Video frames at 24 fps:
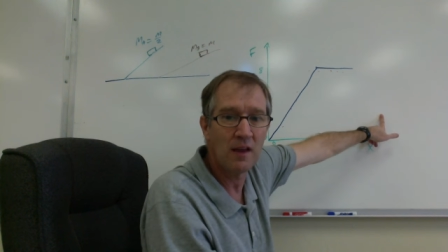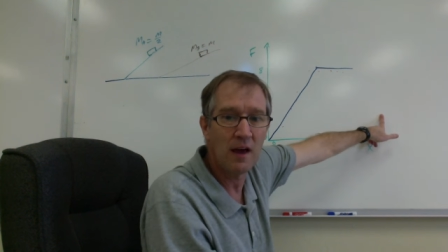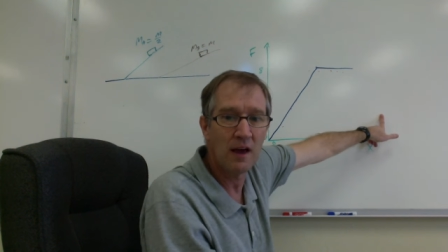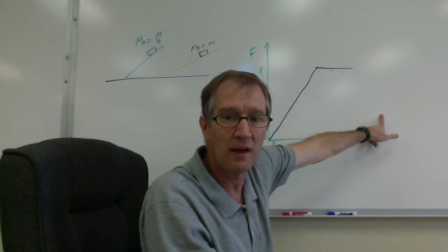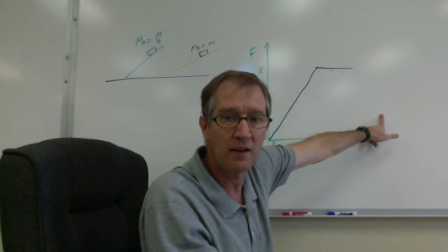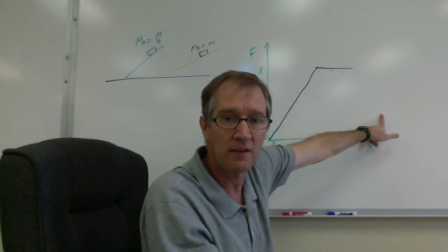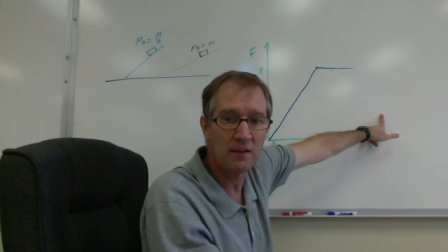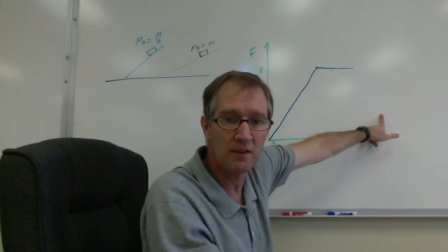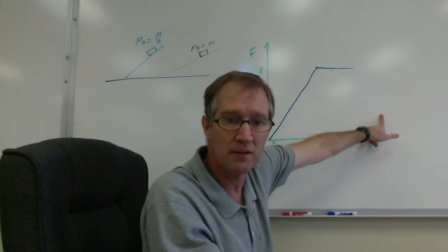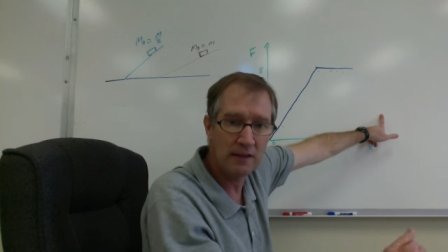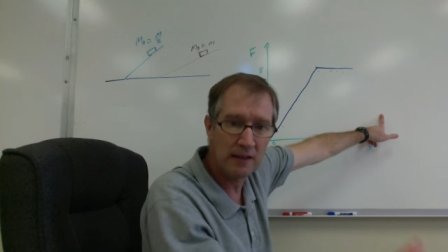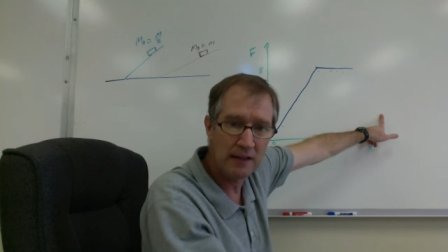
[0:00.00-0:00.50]

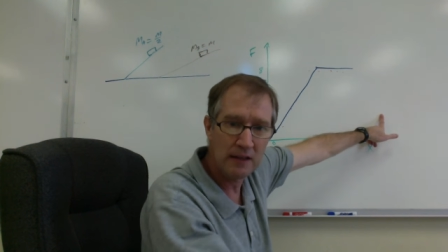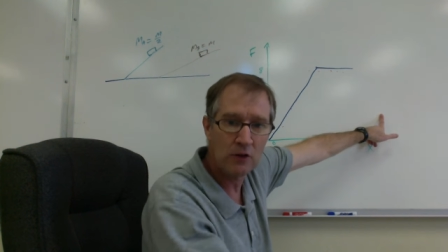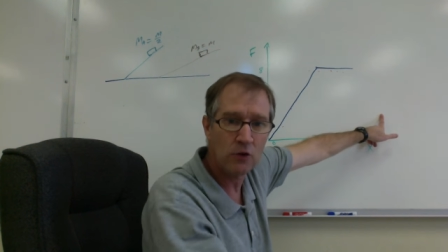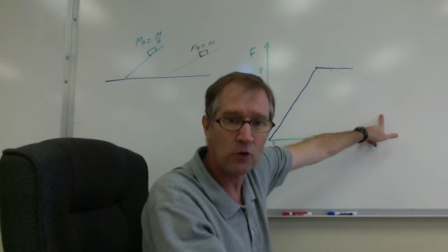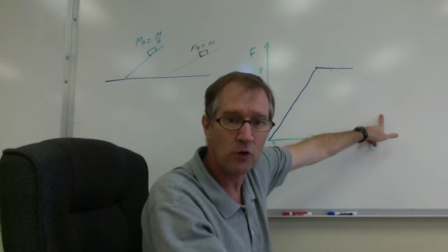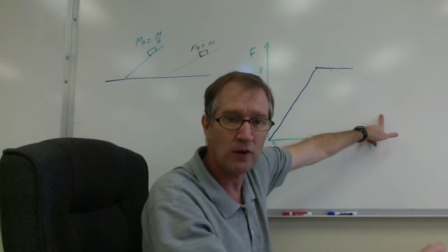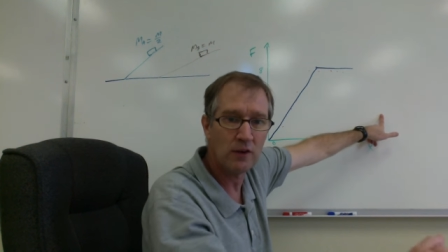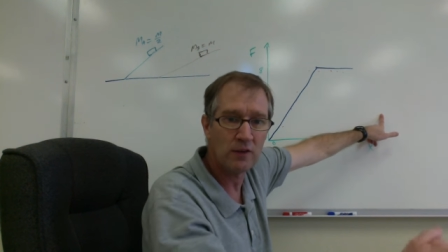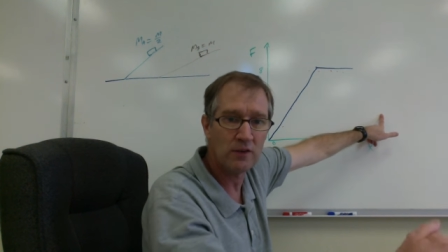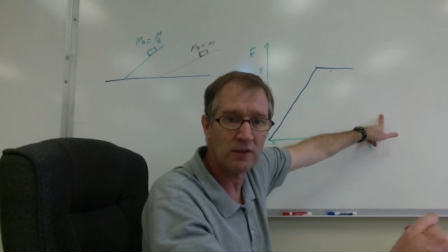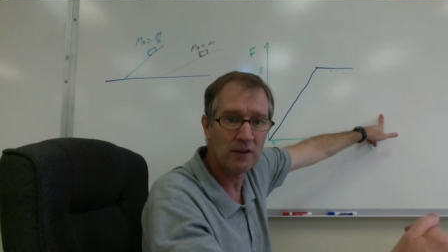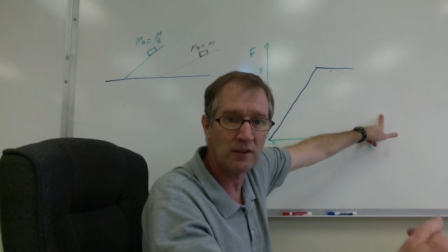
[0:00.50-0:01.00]
a
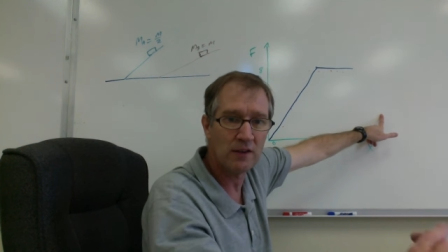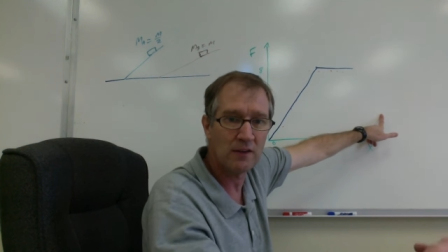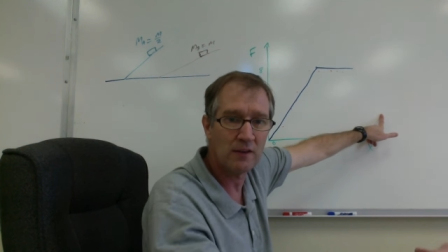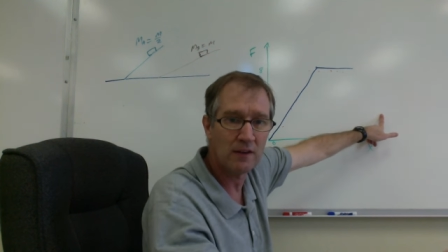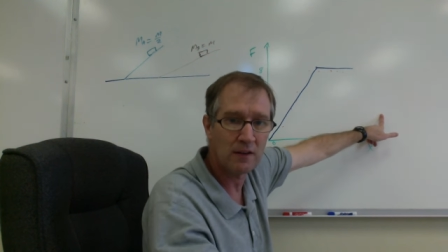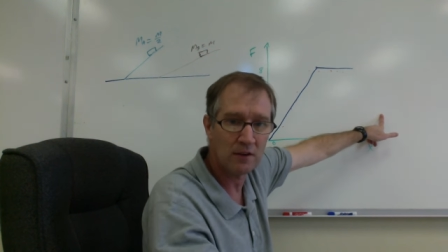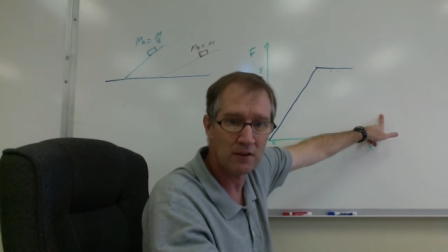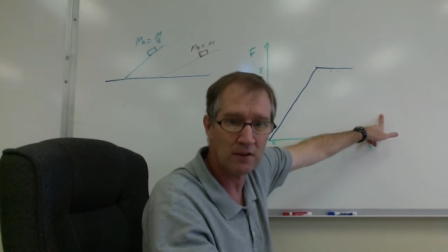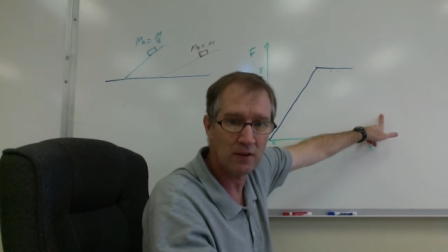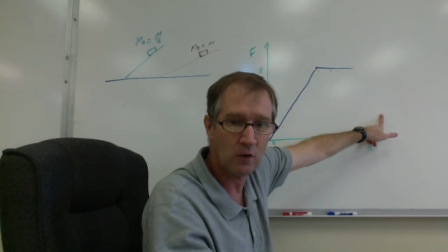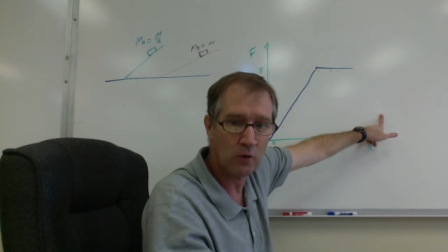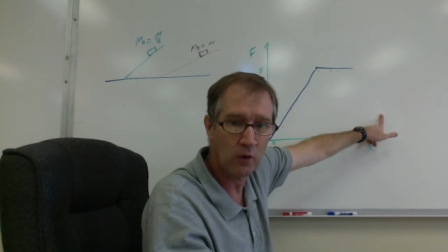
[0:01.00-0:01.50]
decreasing
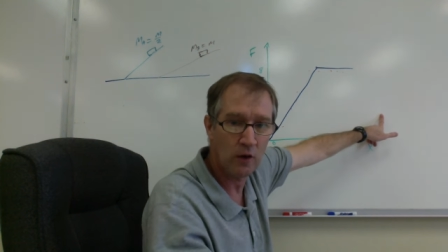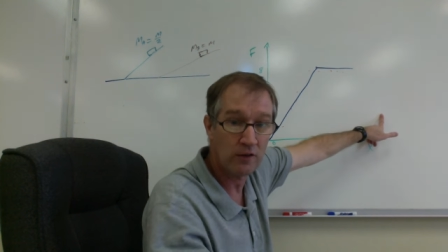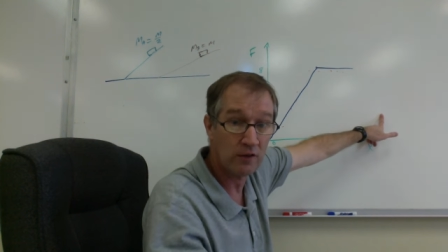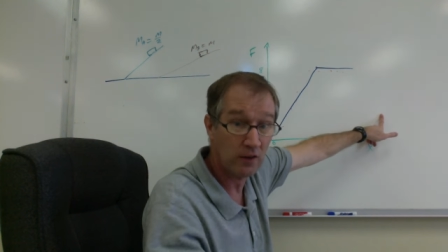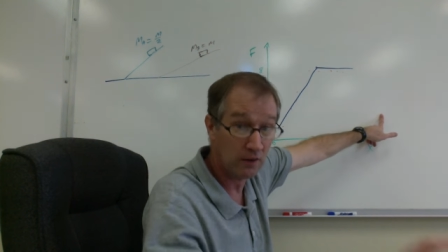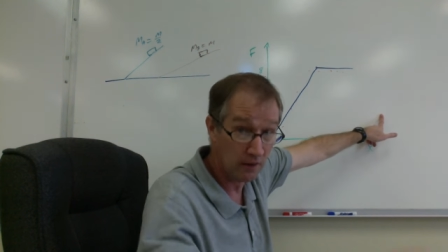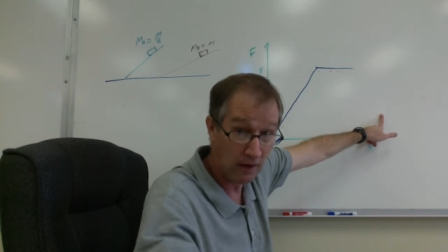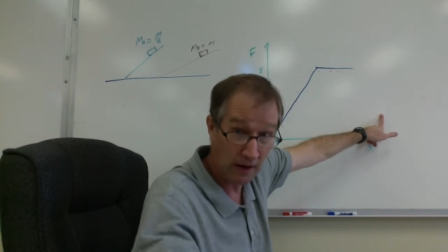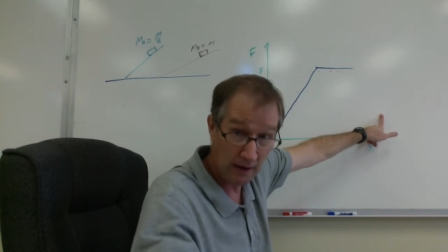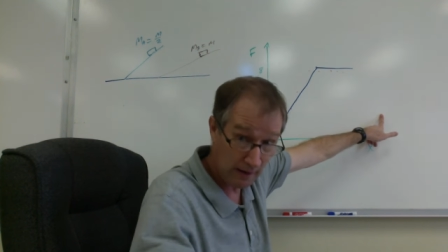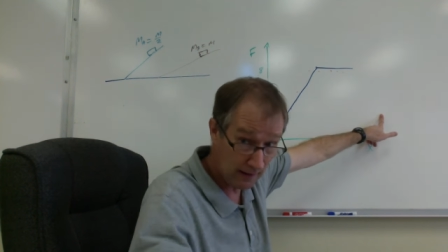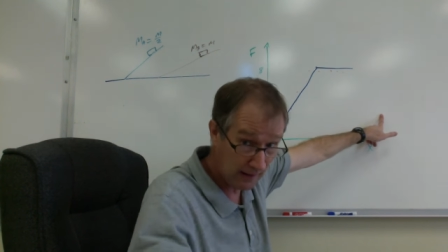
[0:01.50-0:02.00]

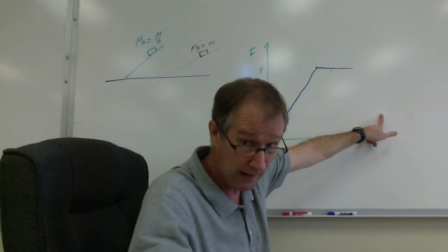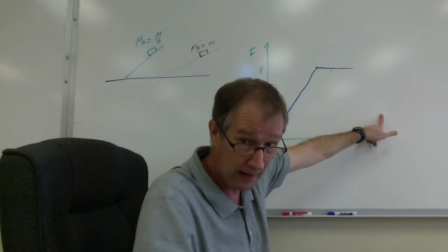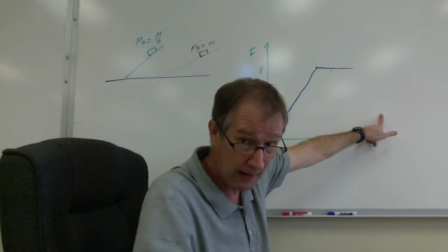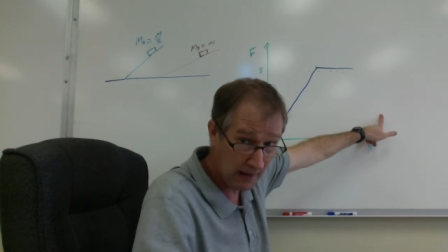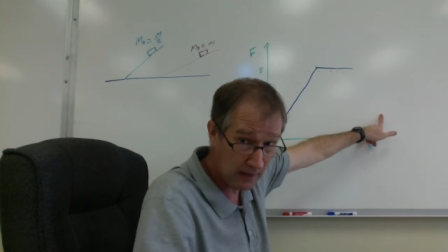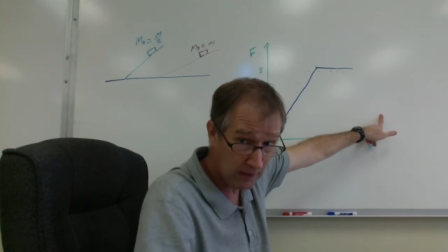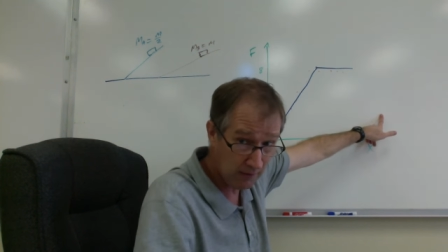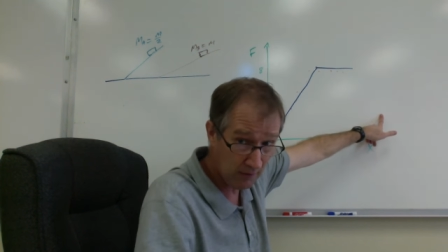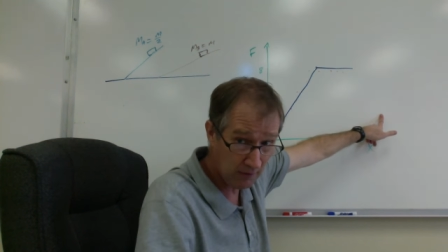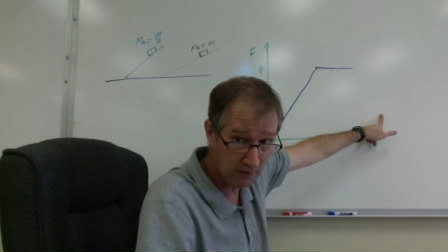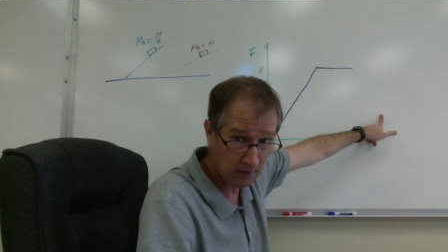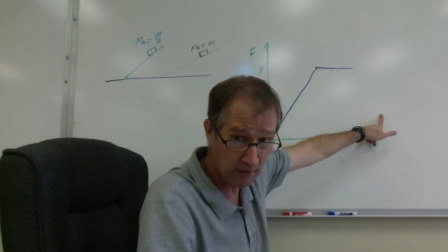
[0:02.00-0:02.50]
acceleration, not a
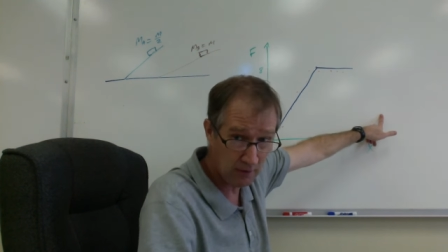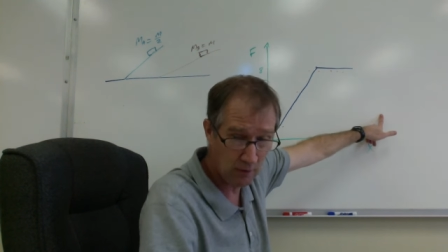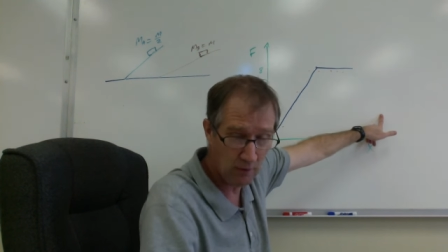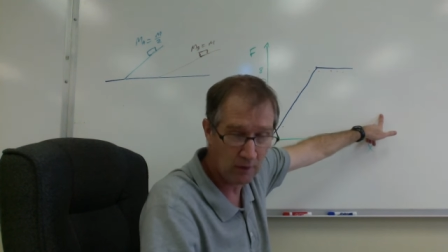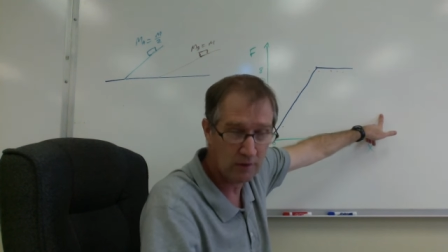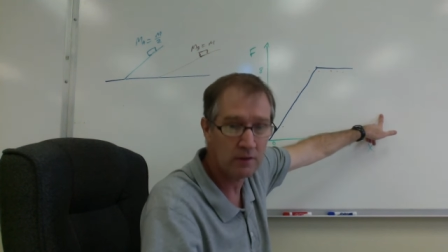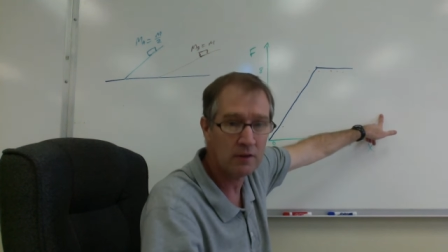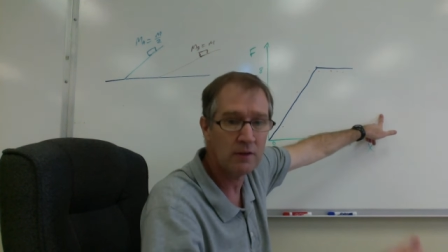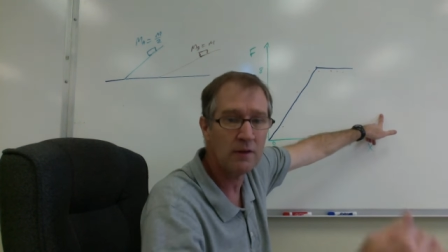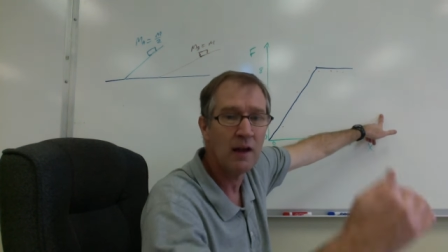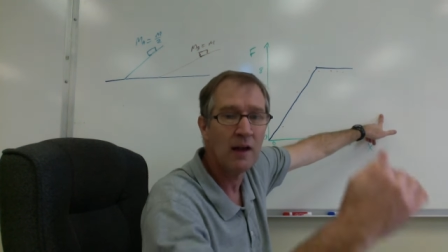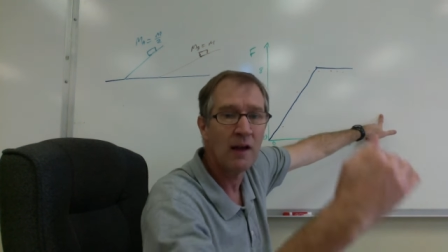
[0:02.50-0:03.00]
negative
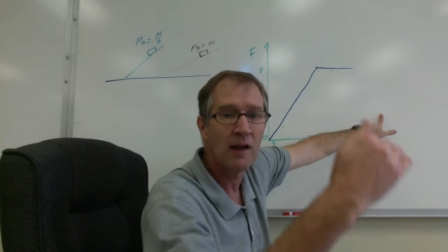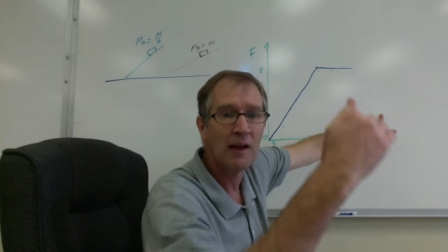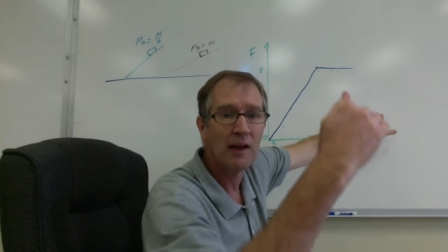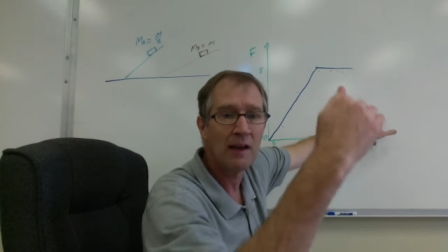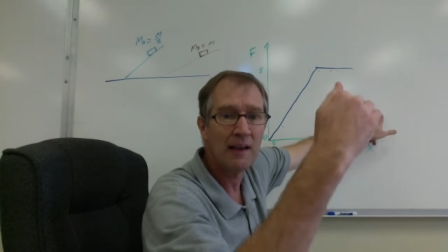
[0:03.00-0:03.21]
acceleration,